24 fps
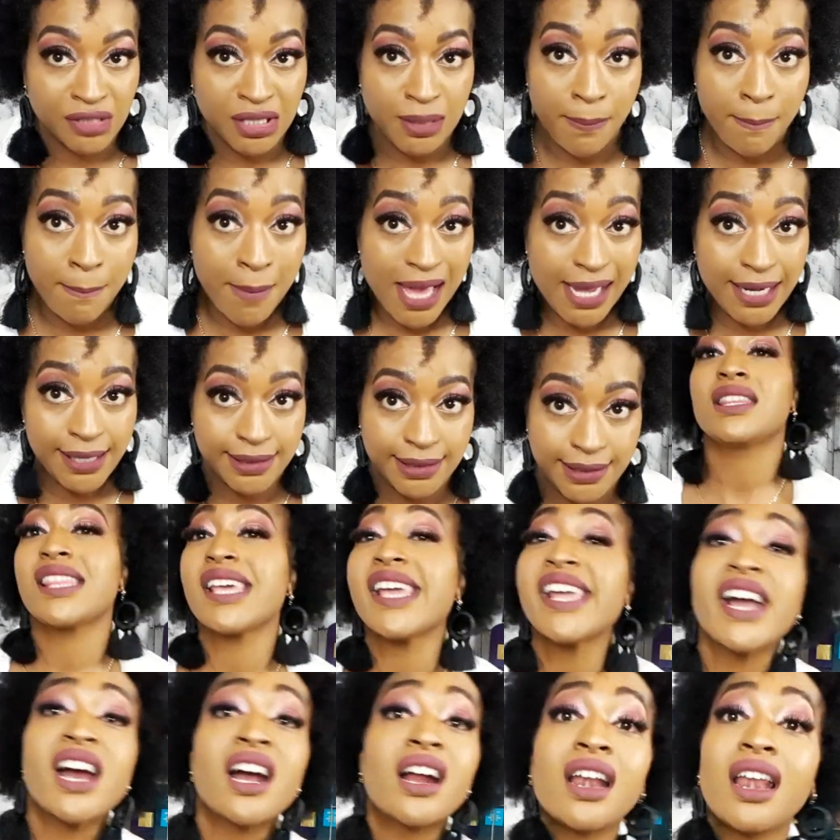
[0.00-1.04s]
Mate,
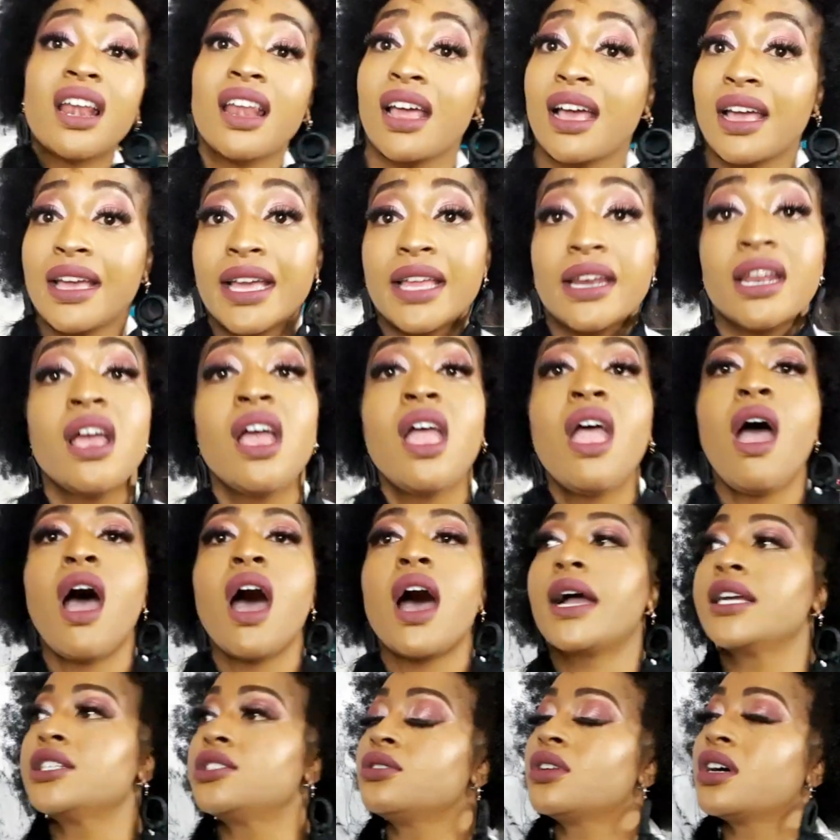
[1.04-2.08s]
they are lying.
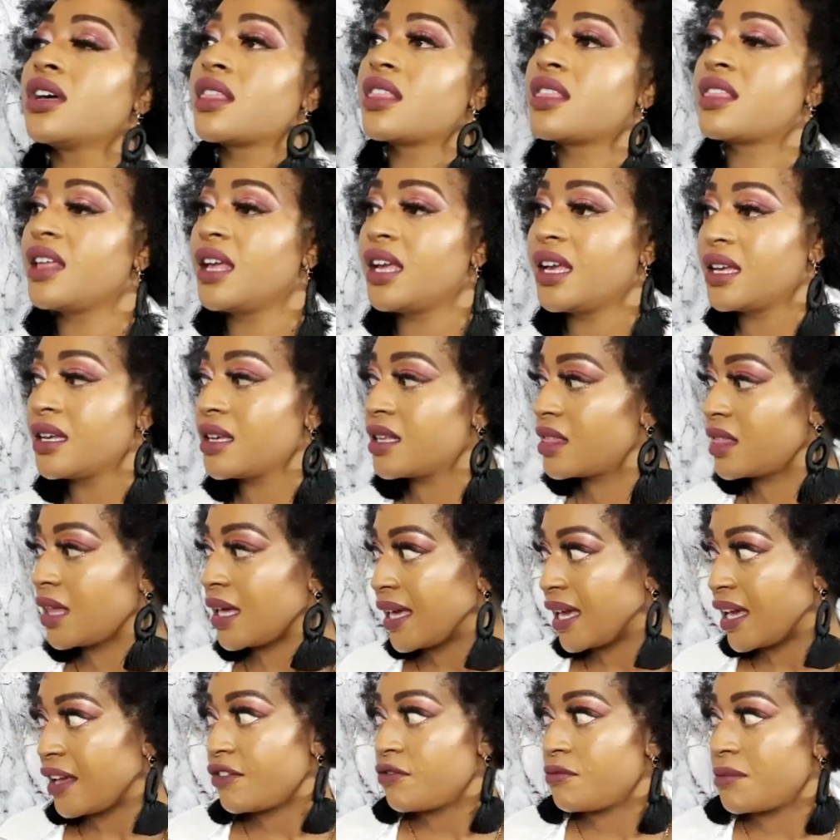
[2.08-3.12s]
I do not think they
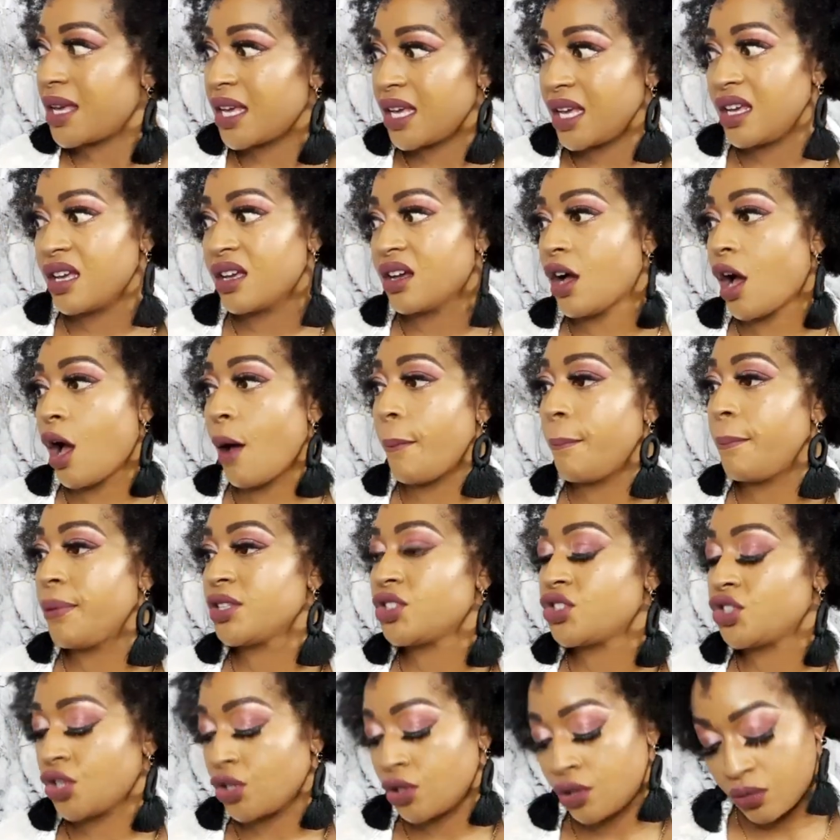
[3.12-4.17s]
gave me up
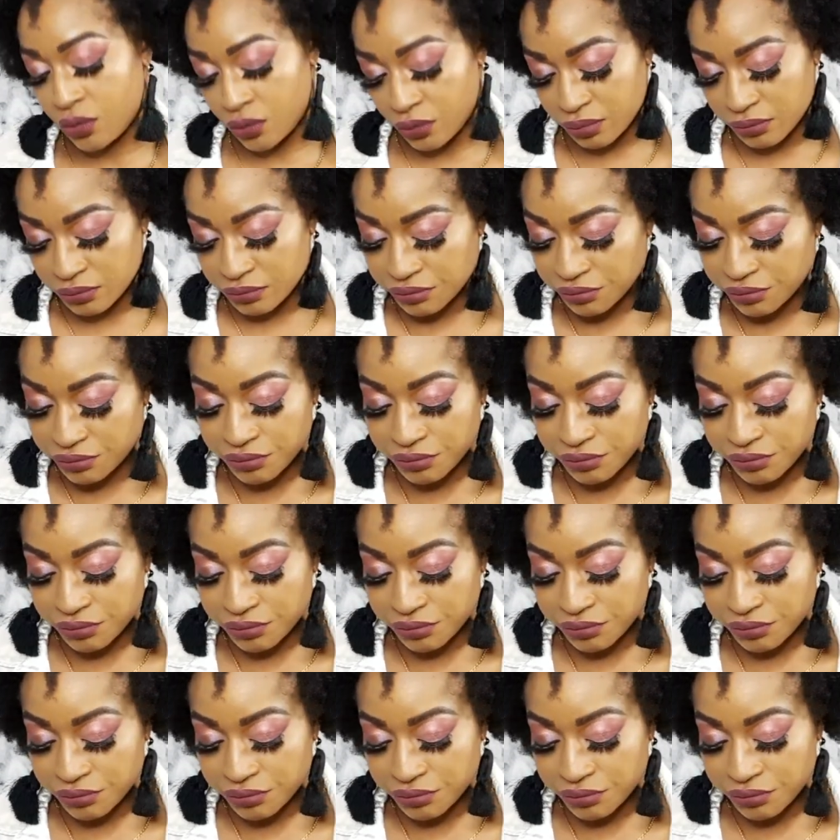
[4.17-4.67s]
to,